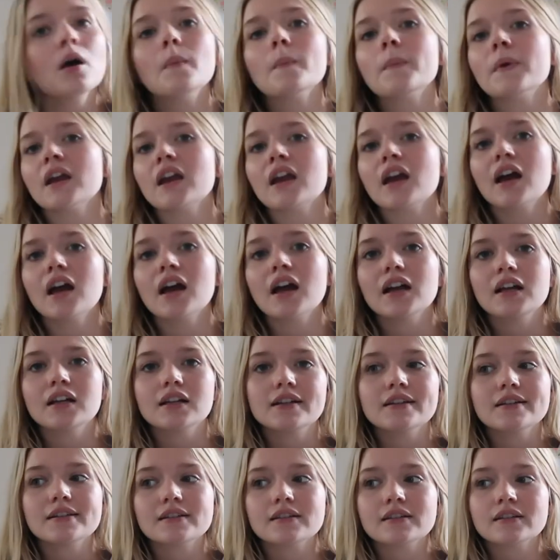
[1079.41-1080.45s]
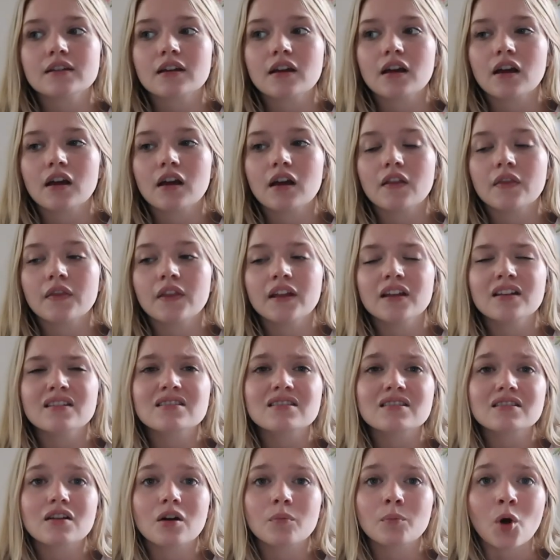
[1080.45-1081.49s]
Because
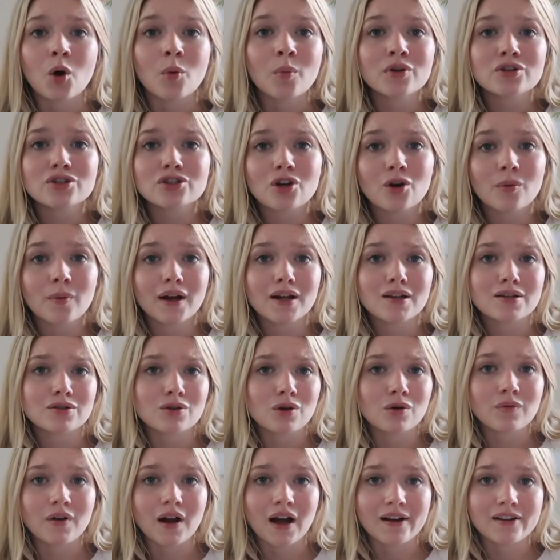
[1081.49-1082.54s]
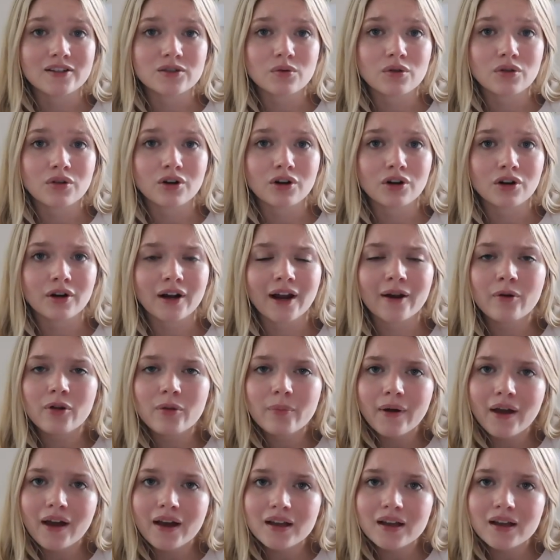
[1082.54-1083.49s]
these moments go by so fast with her and with my